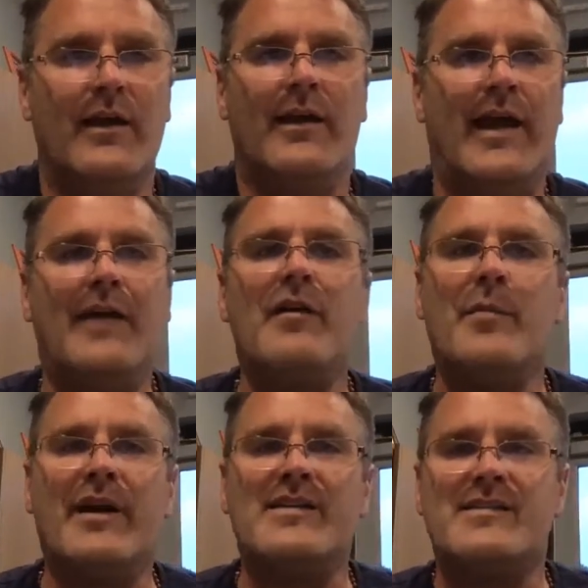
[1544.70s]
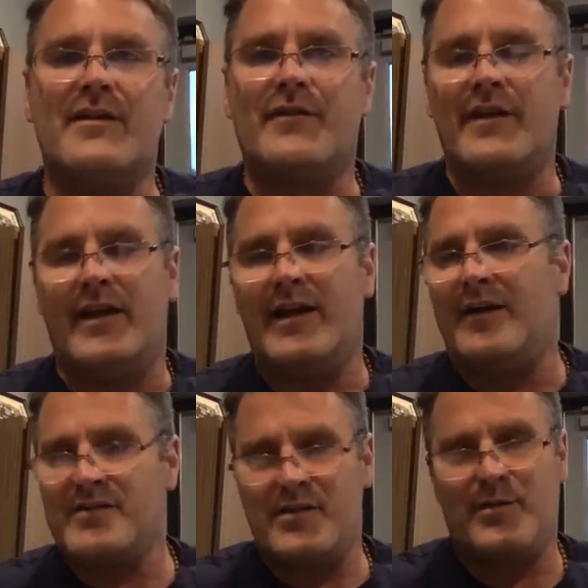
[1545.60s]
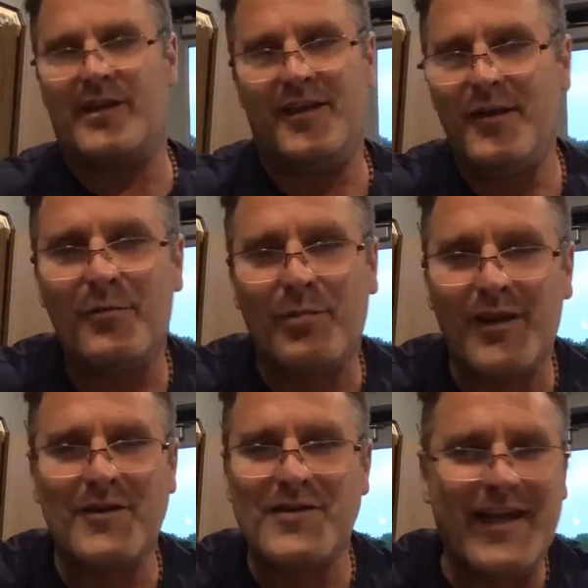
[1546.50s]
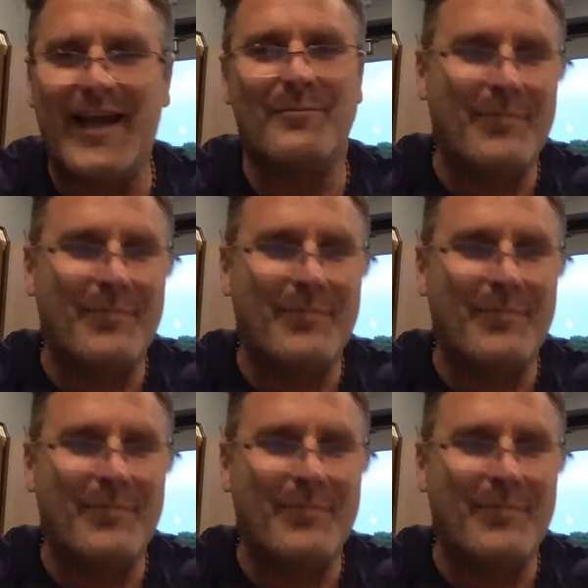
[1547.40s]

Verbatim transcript: everybody's different, and obviously with the youth players, you can't be